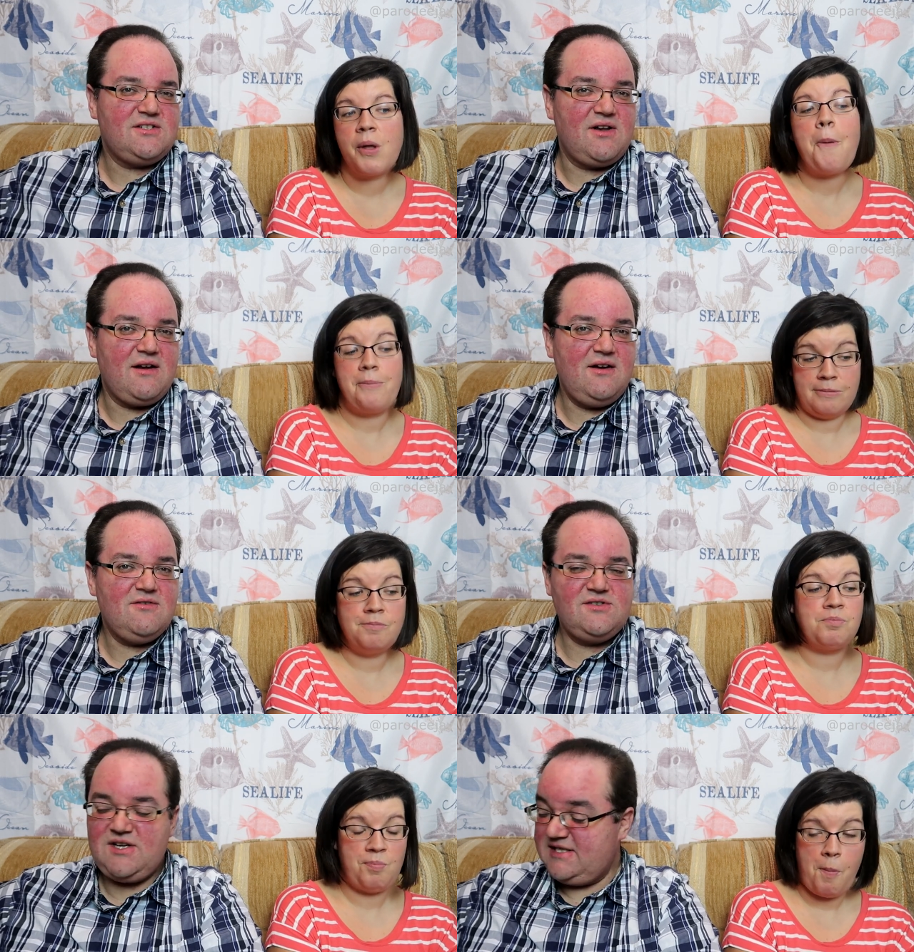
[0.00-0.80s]
Speaker 1: So now
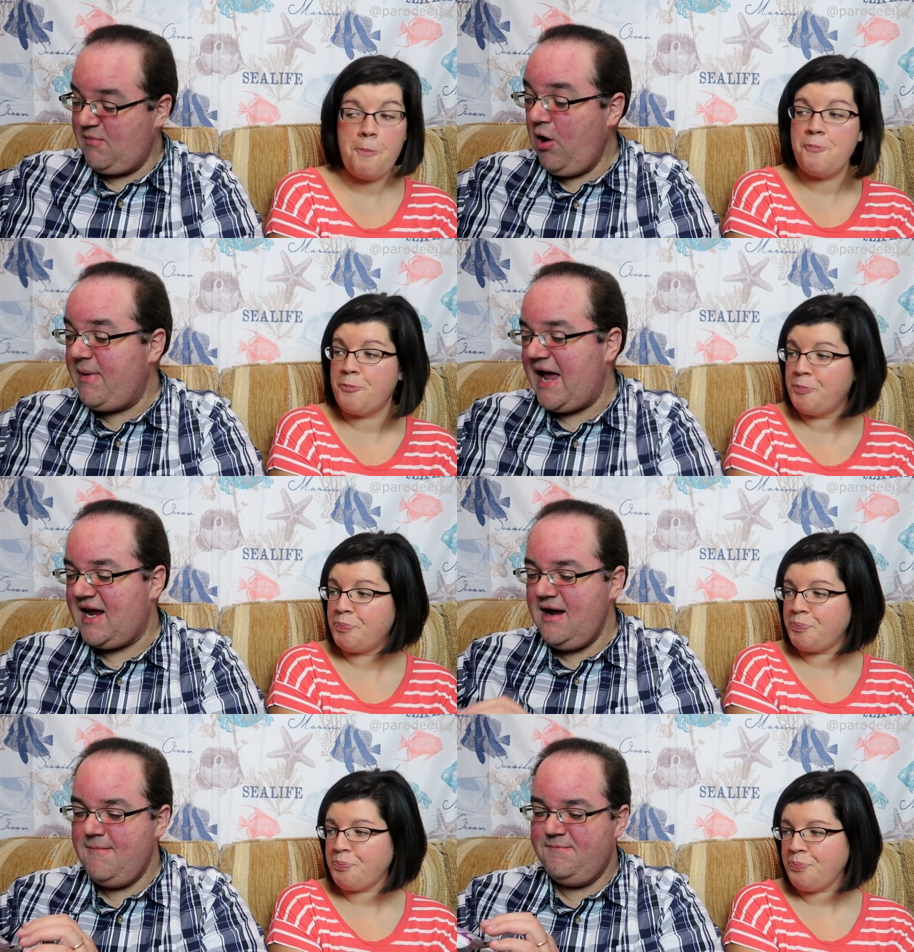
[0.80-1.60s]
here's a small
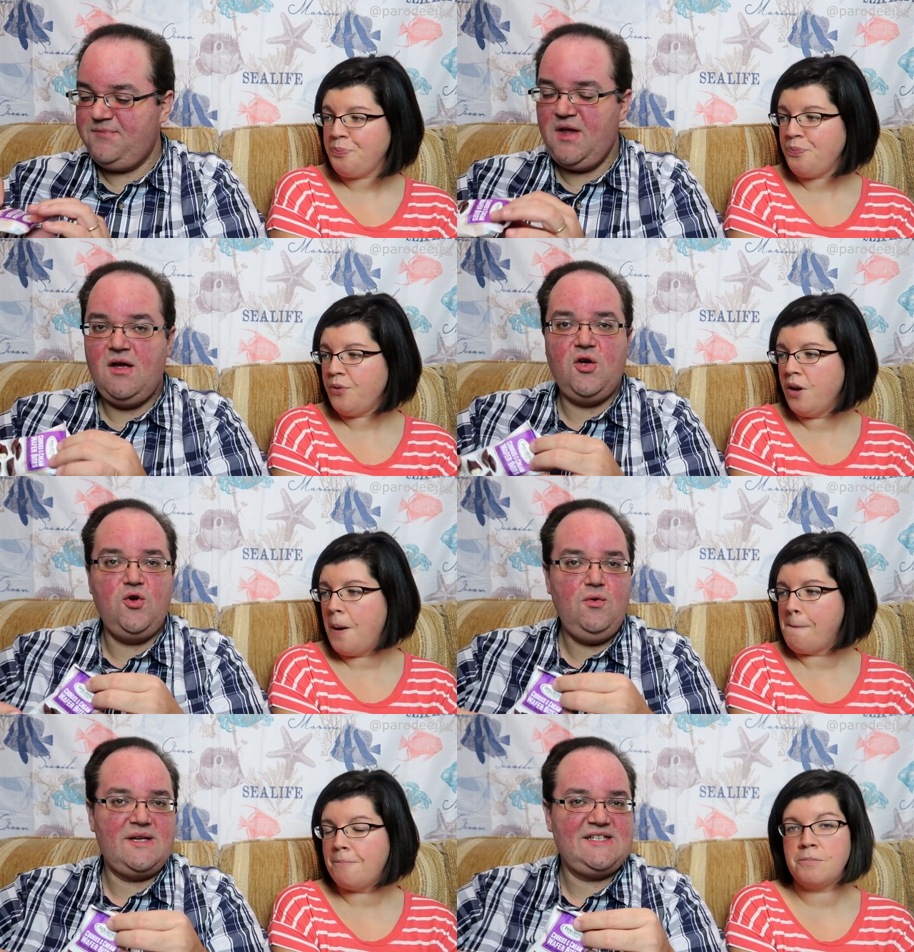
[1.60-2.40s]
baggie.
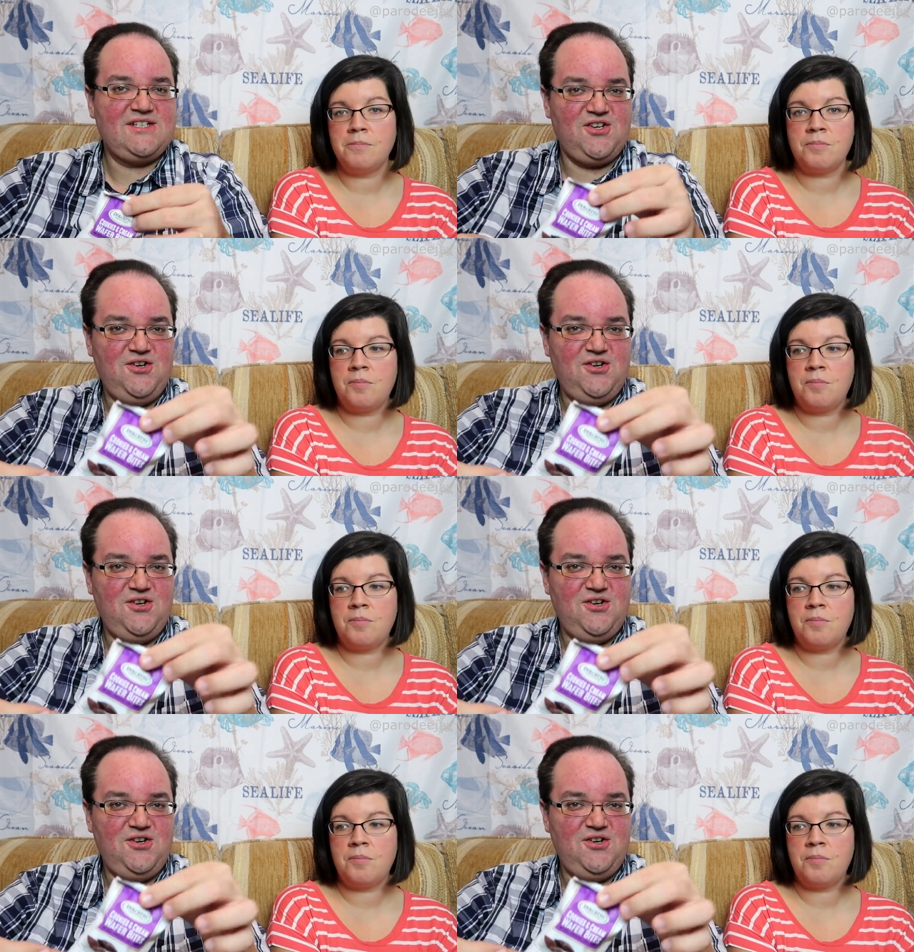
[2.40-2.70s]
Ooh, it says